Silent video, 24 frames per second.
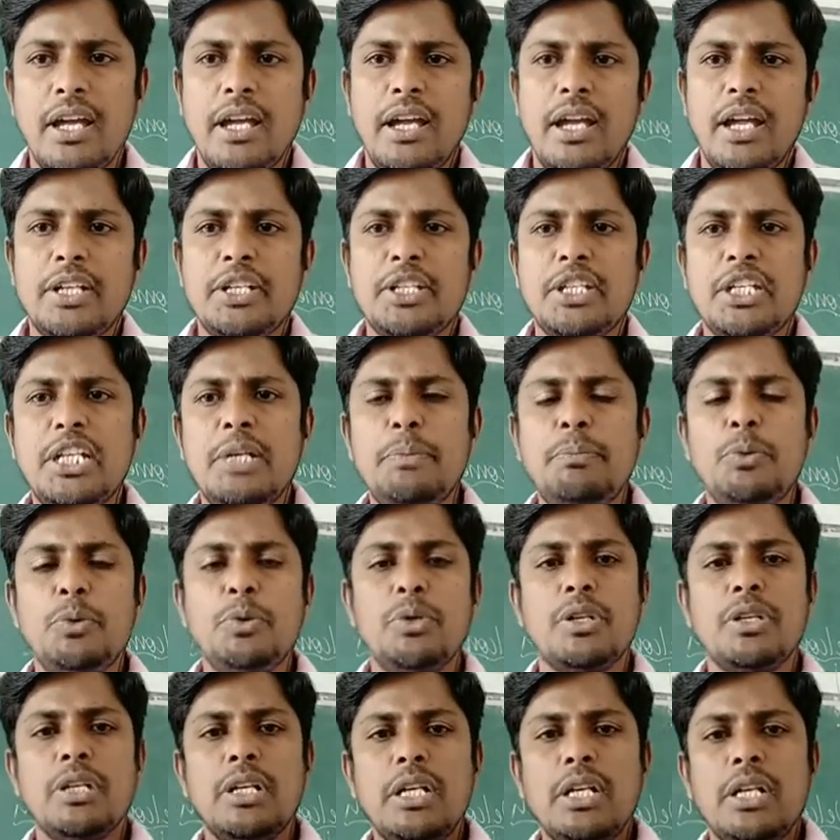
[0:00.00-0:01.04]
And keep
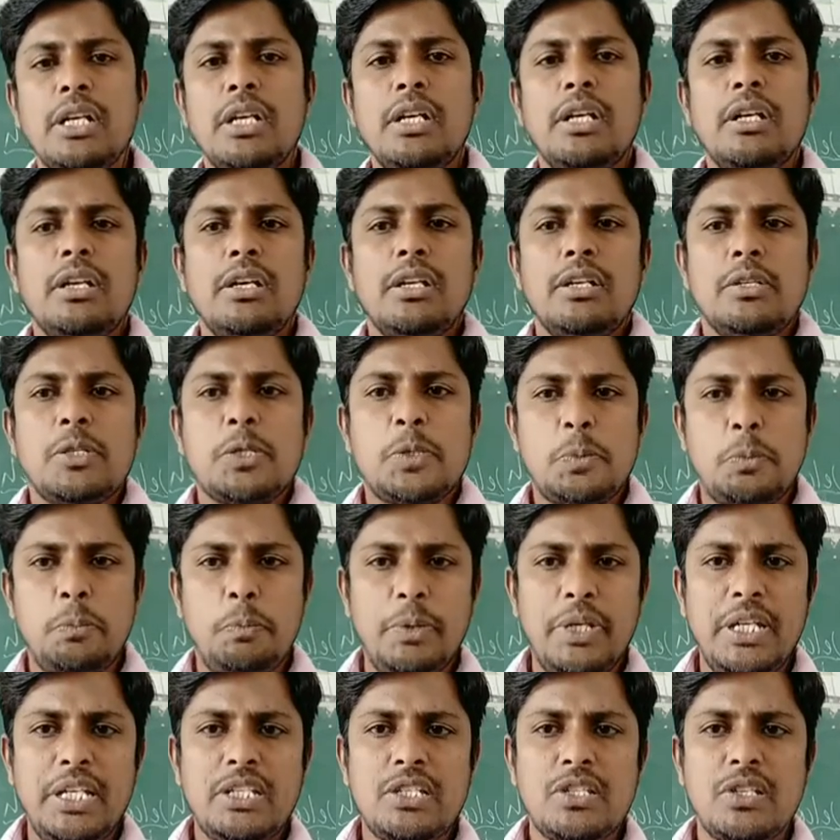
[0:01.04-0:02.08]
your
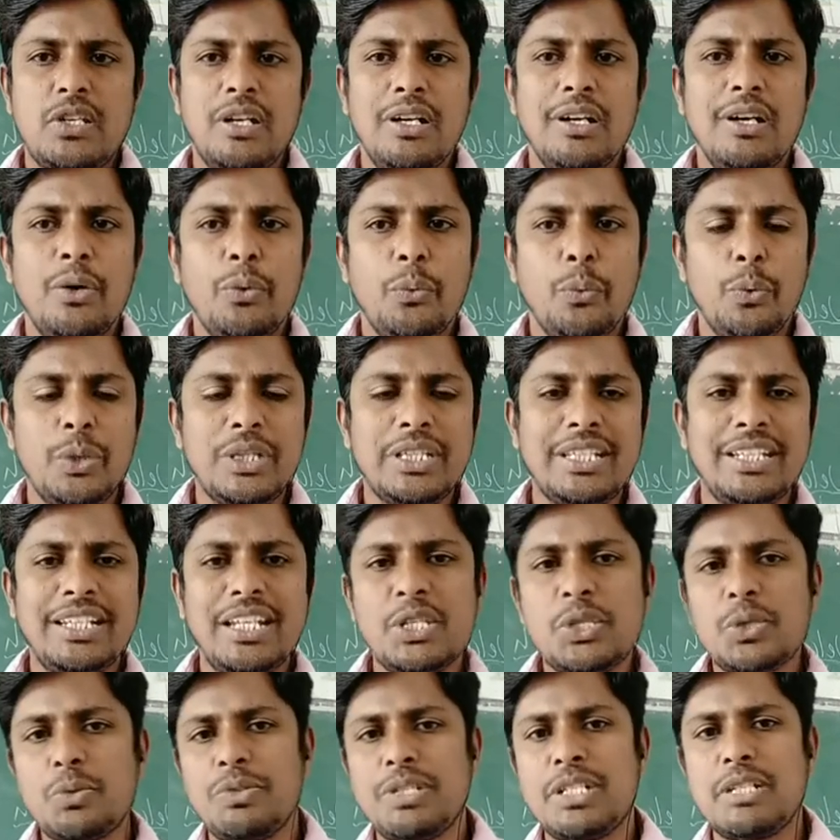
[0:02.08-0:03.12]
speech within a
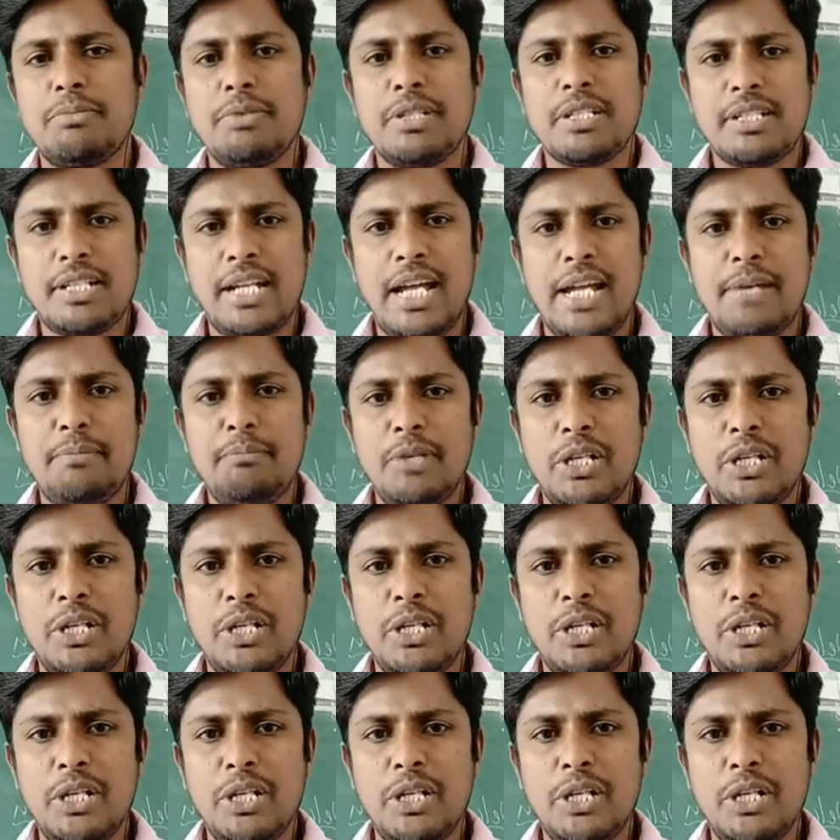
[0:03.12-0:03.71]
suitable time.